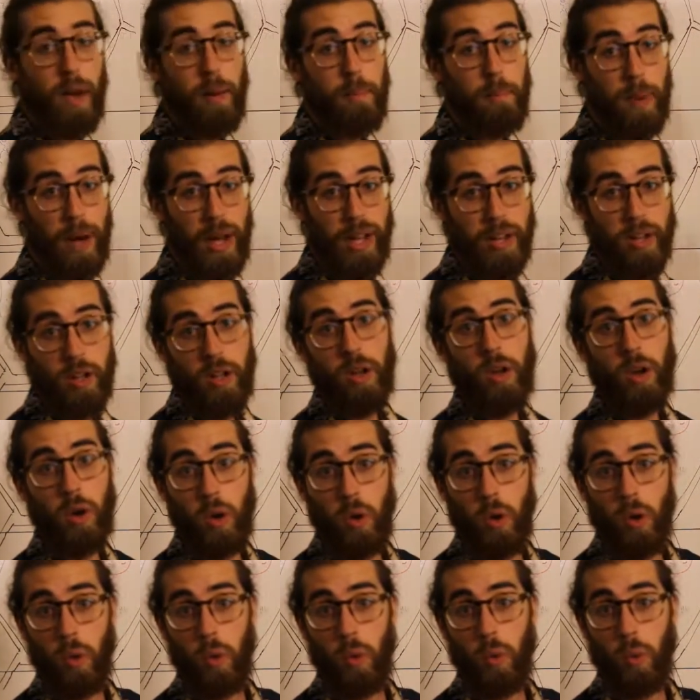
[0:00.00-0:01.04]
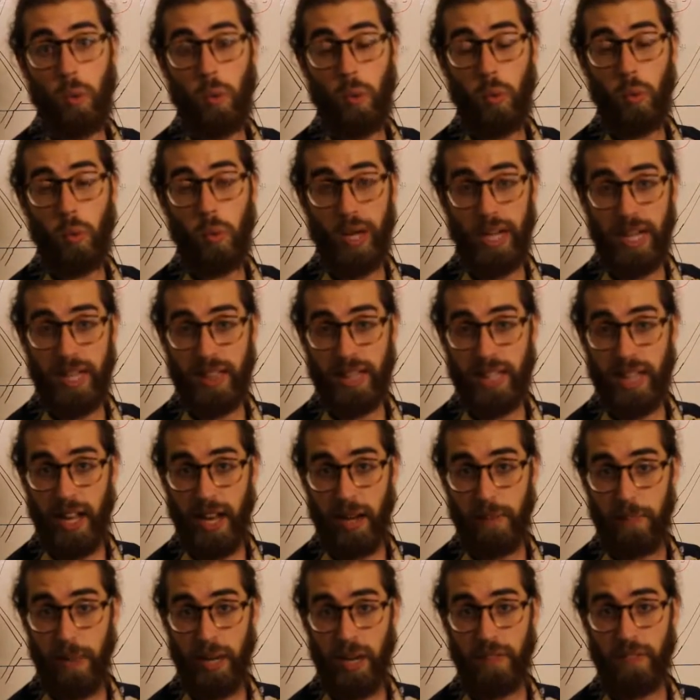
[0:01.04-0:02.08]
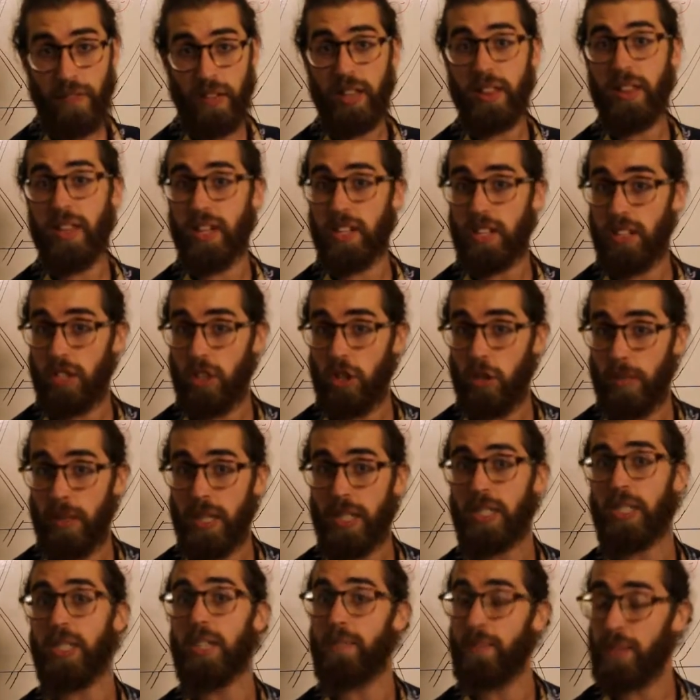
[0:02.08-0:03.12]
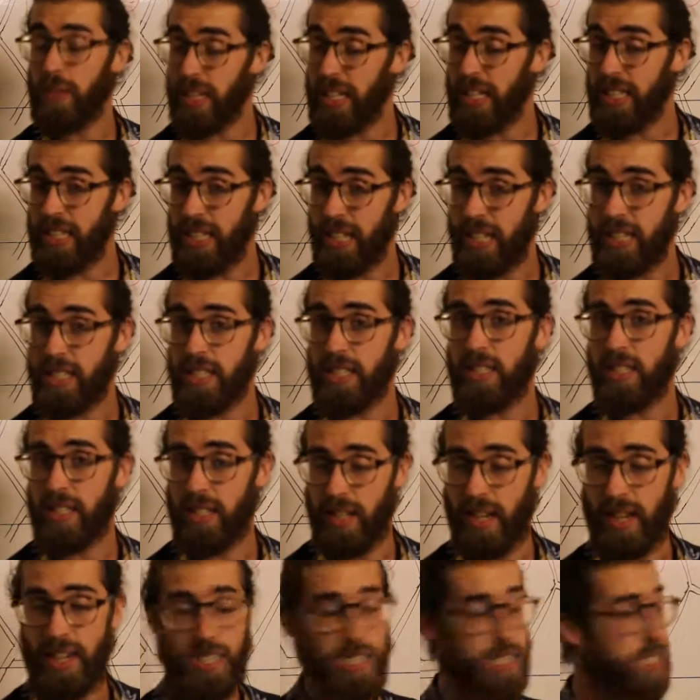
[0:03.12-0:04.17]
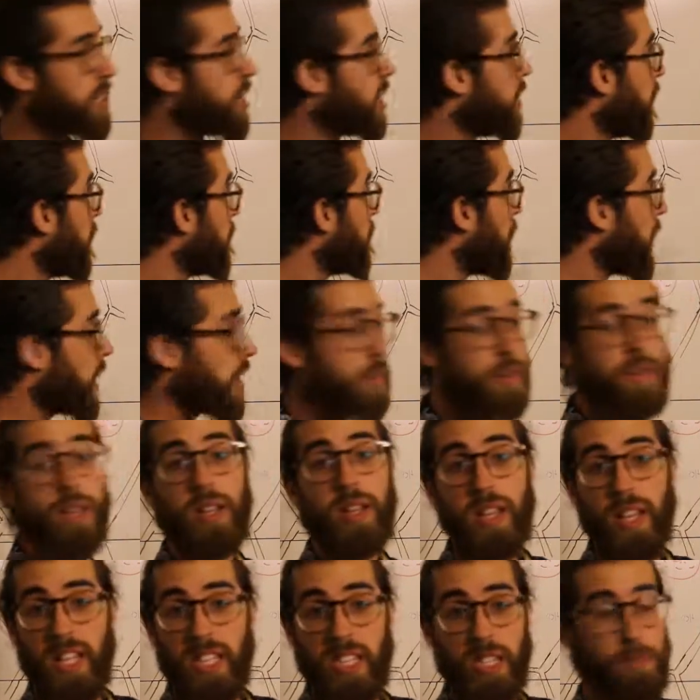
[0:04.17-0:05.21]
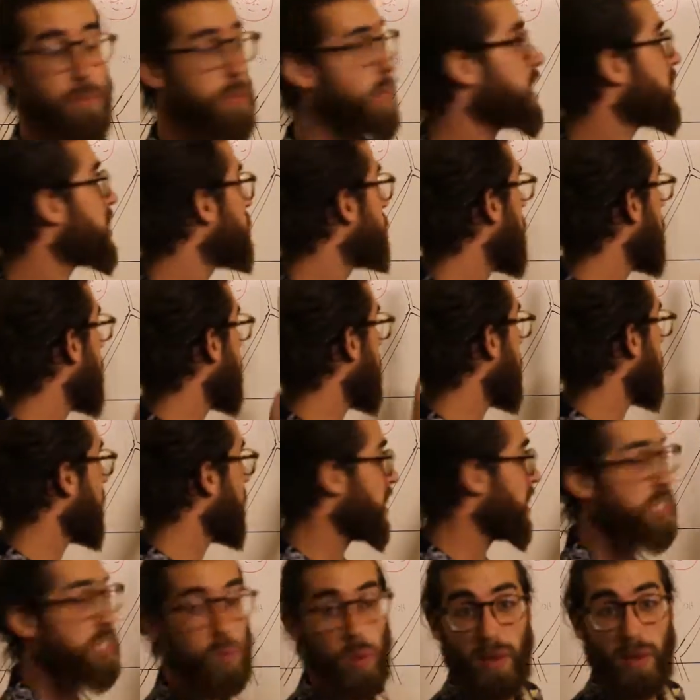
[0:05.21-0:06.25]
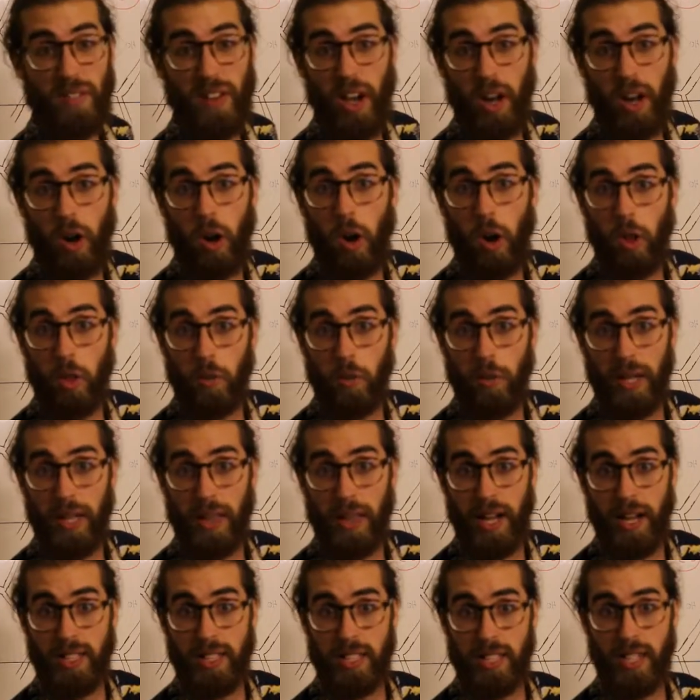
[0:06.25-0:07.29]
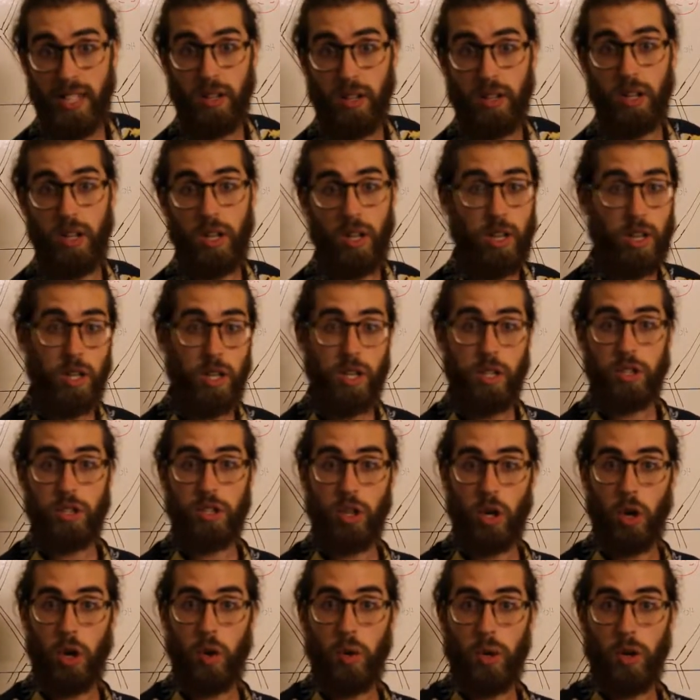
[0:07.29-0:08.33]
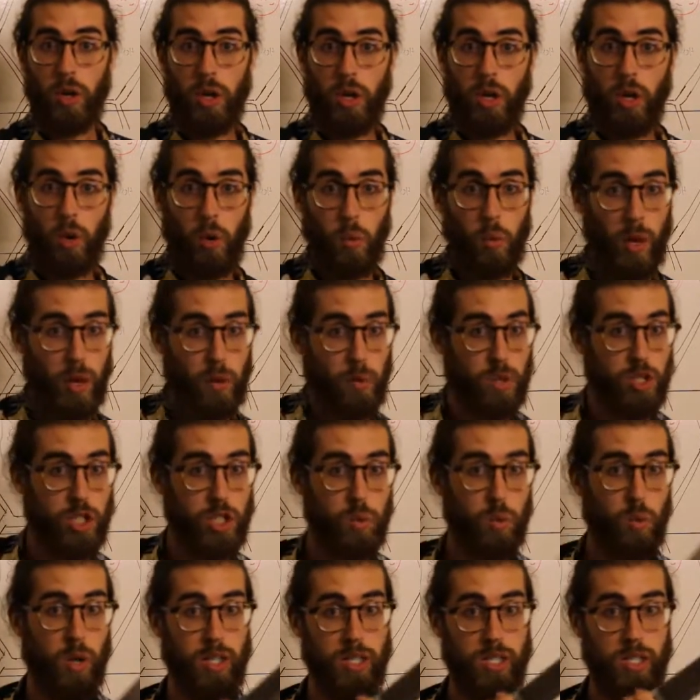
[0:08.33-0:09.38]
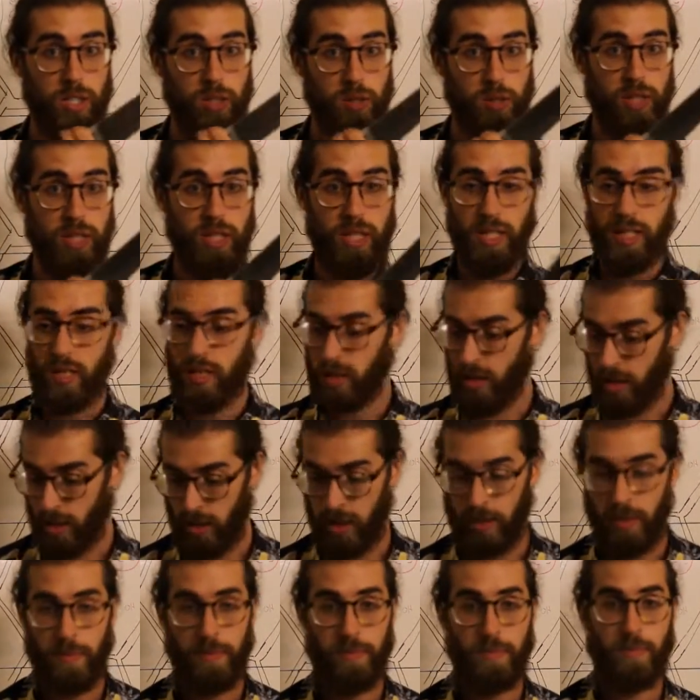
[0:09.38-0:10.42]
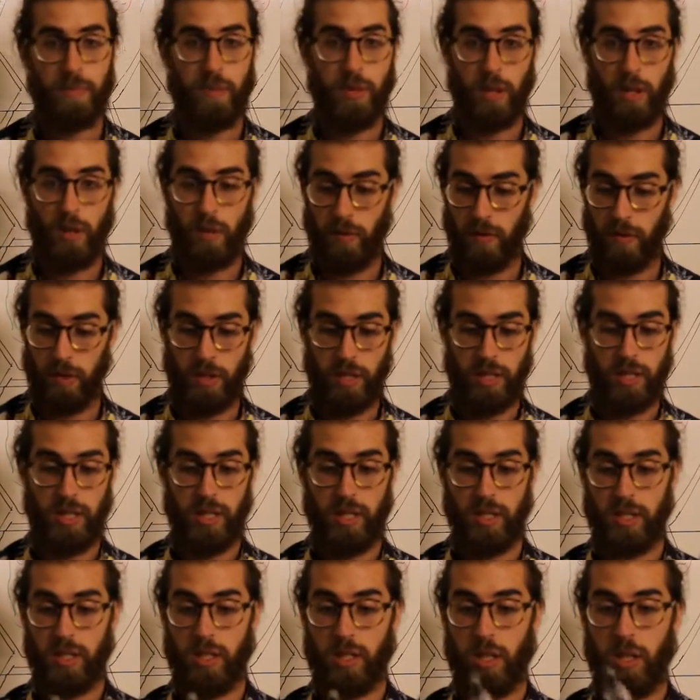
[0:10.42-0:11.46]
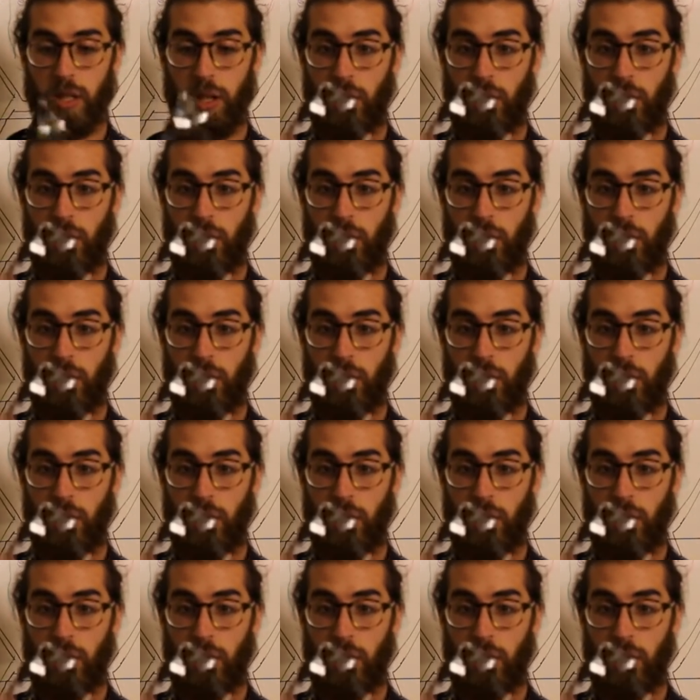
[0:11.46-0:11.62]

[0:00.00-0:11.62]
but we get the added benefit that as humans, it tastes nice, but it's a bit smelly. That's why we've got all the red lines there. So, when would you want to use this versus